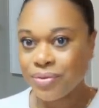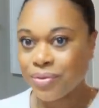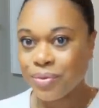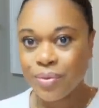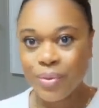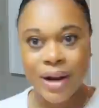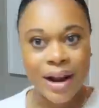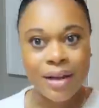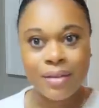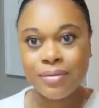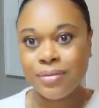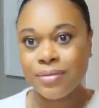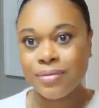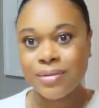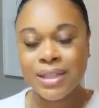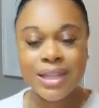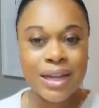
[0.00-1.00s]
without
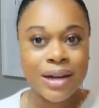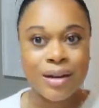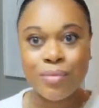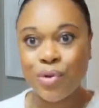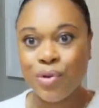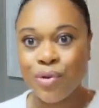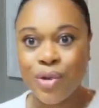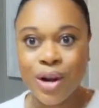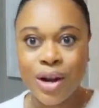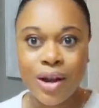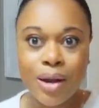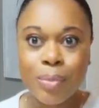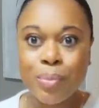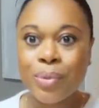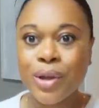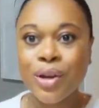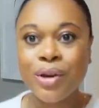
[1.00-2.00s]
seeing them growing up.